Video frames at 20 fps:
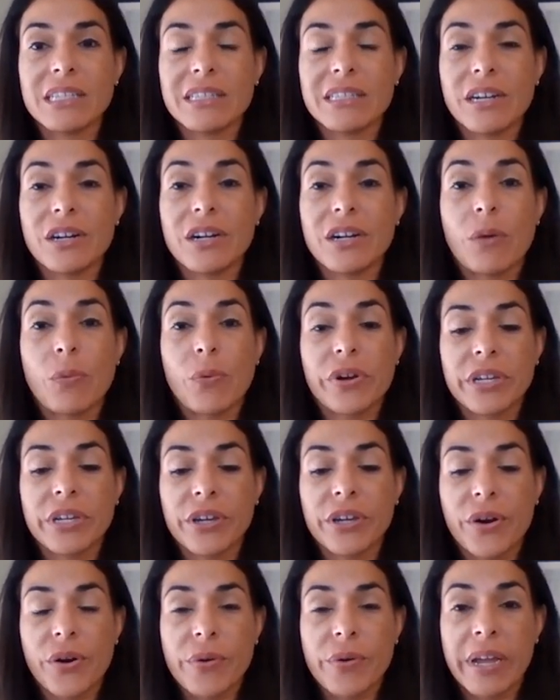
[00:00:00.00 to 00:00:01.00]
they're not
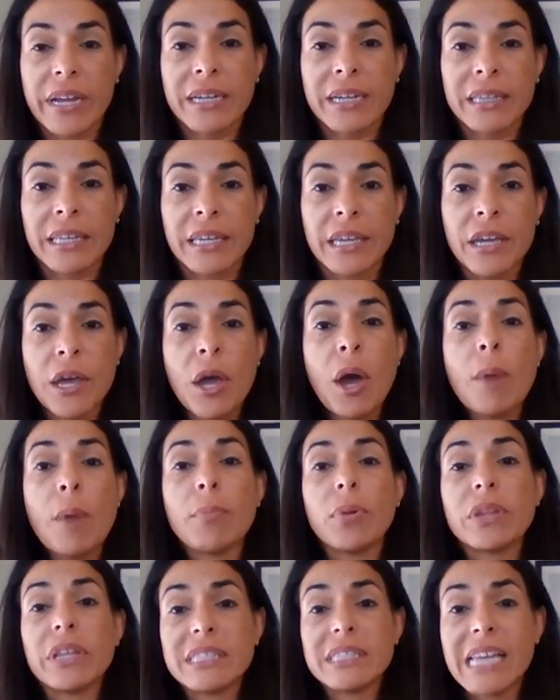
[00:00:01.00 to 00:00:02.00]
working correctly.
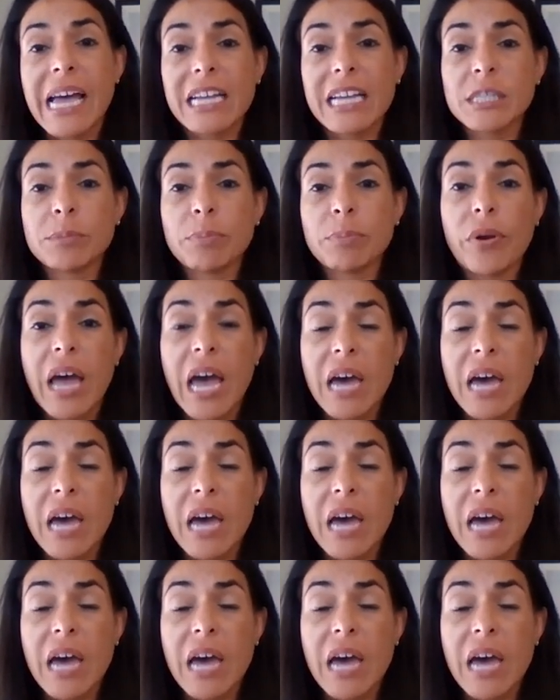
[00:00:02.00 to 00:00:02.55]
But the Taxpayer